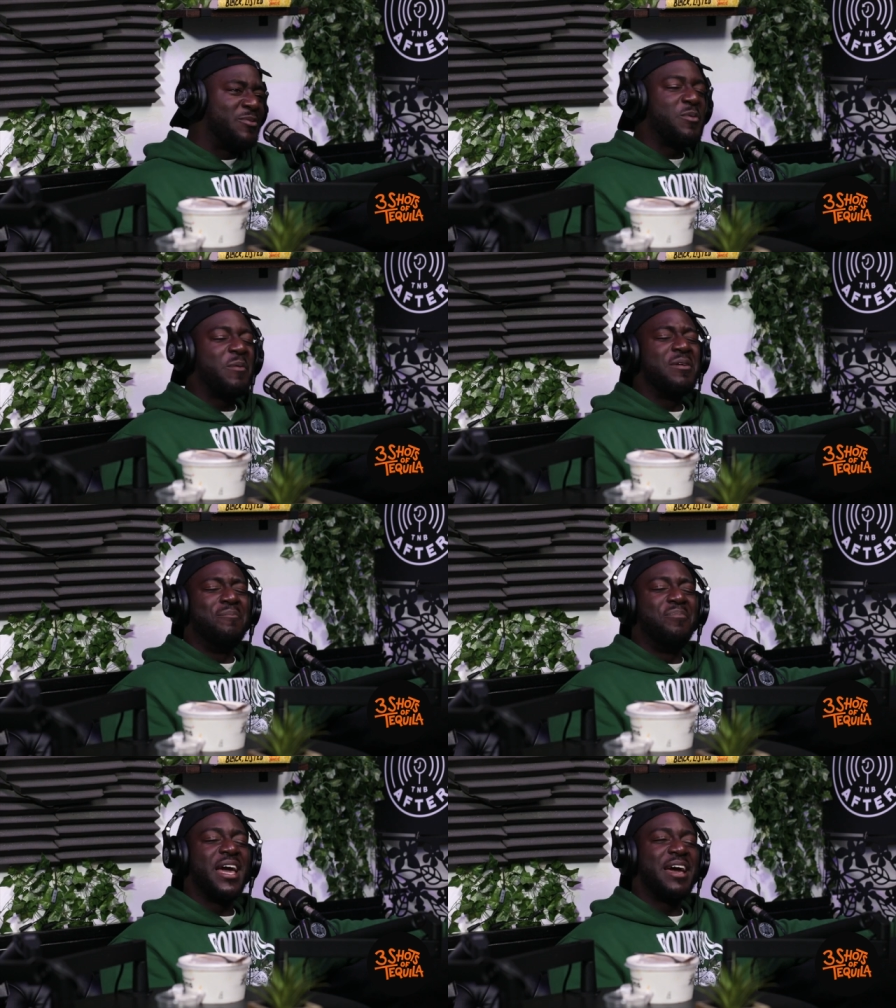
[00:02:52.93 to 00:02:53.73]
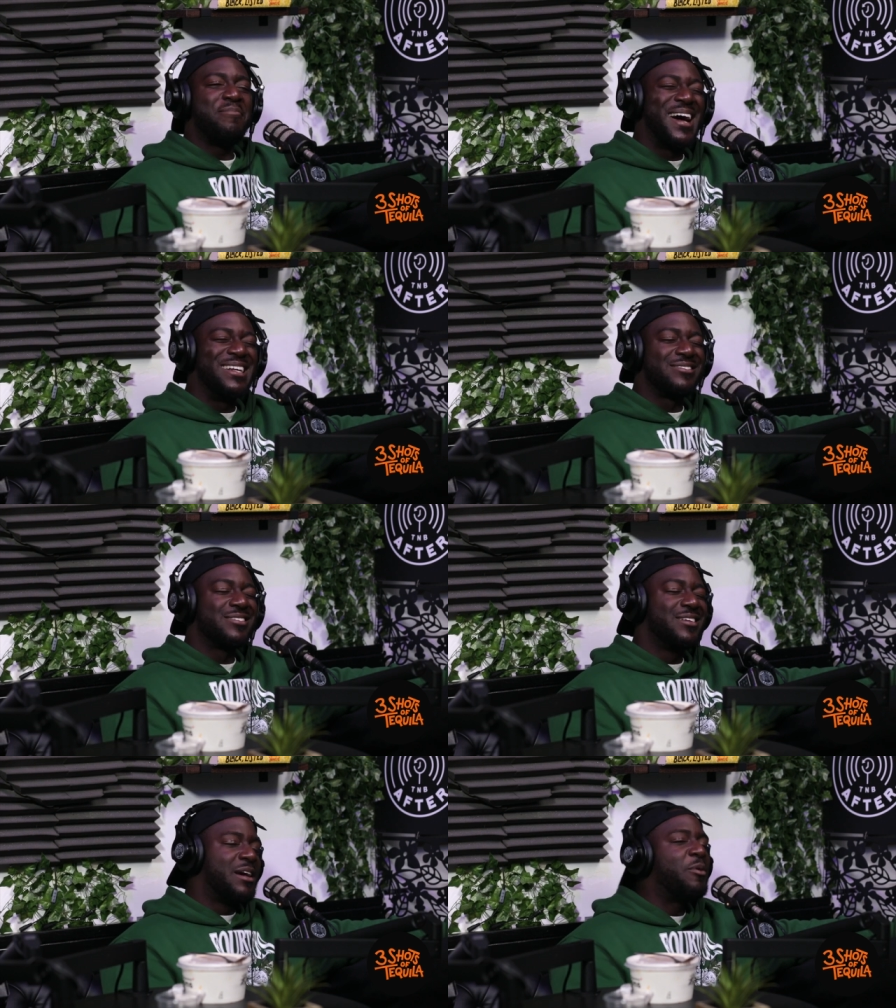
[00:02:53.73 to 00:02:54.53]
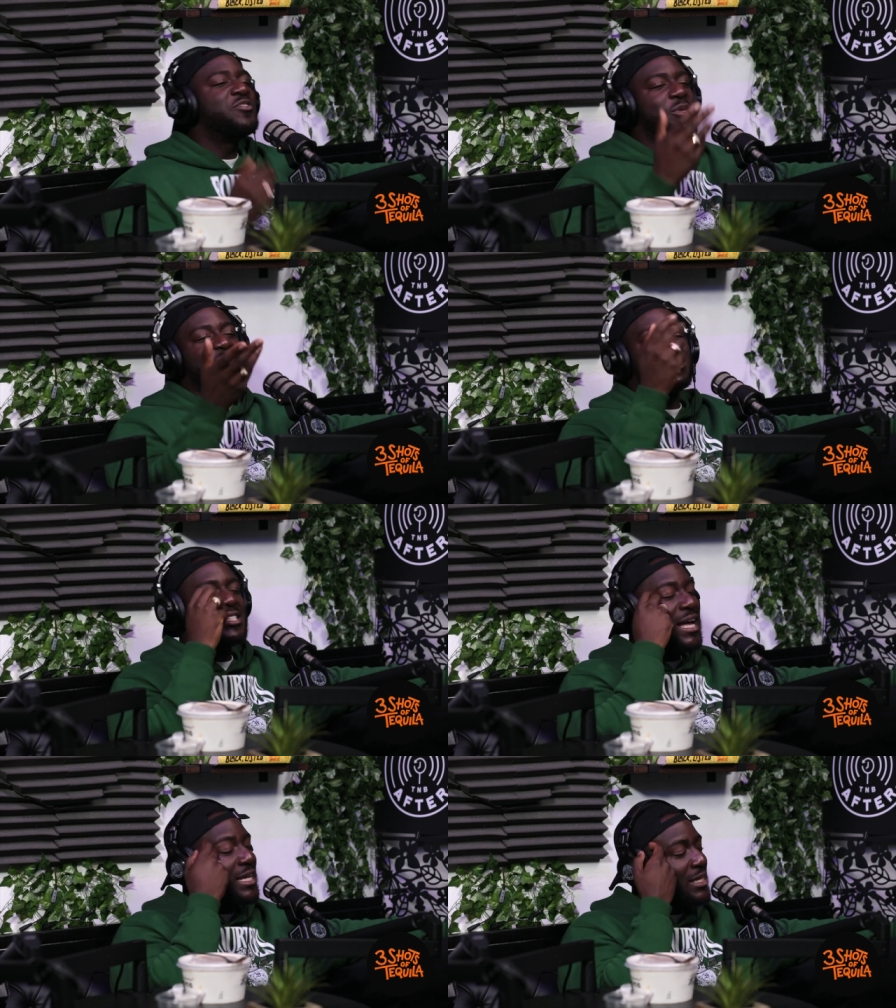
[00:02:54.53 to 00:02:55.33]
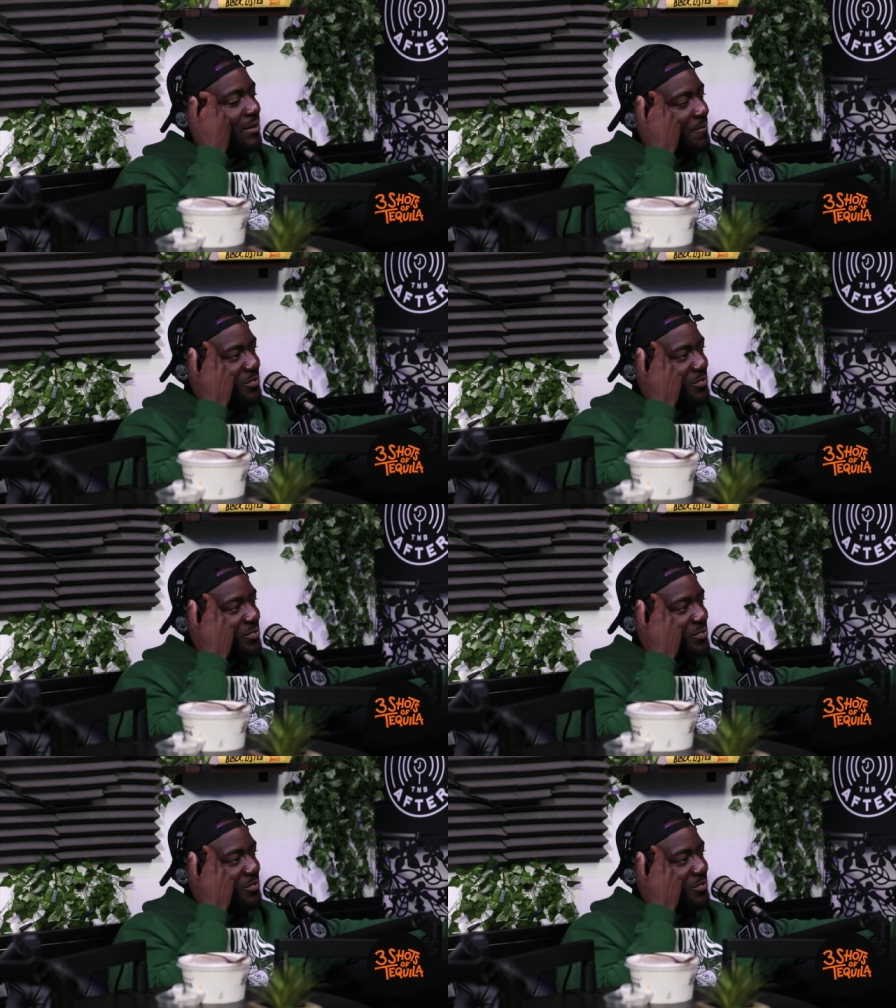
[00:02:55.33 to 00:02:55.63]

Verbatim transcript: We went with Bear Man. But obviously, it was a stag in it.